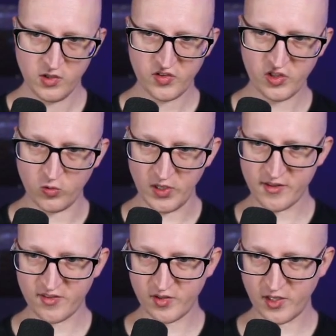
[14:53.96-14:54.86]
So
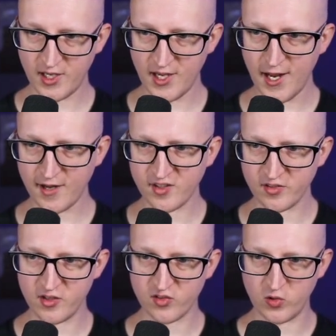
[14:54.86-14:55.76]
let's uh,
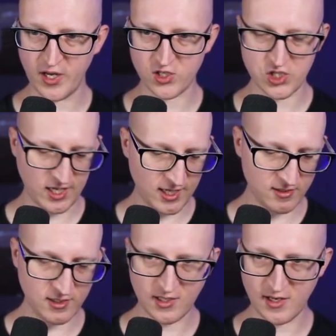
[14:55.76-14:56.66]
exit this connection
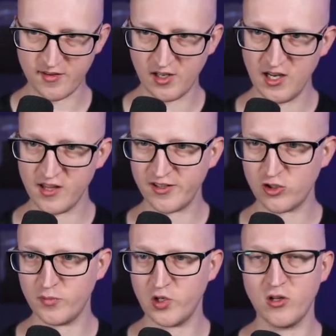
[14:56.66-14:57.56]
again, let's clear the
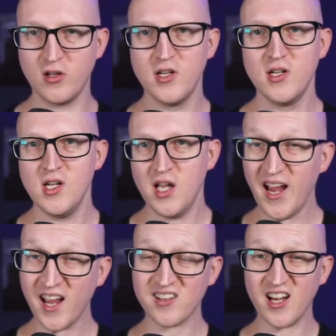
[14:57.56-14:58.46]
terminal,
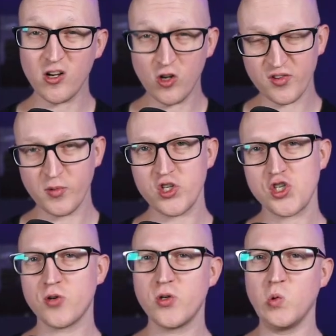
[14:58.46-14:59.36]
and I also want to
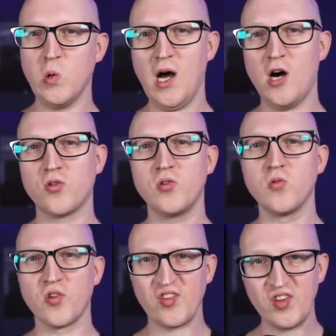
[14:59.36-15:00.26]
show you how to
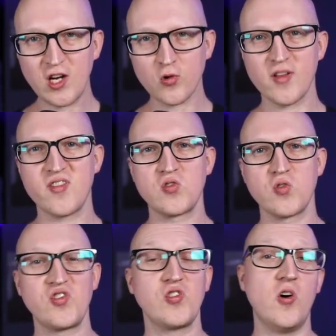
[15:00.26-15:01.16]
use secrets
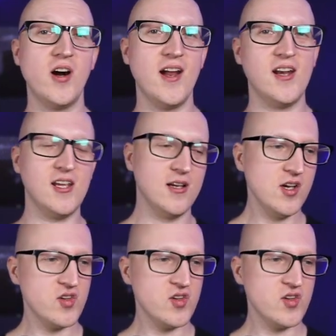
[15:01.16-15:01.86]
to store any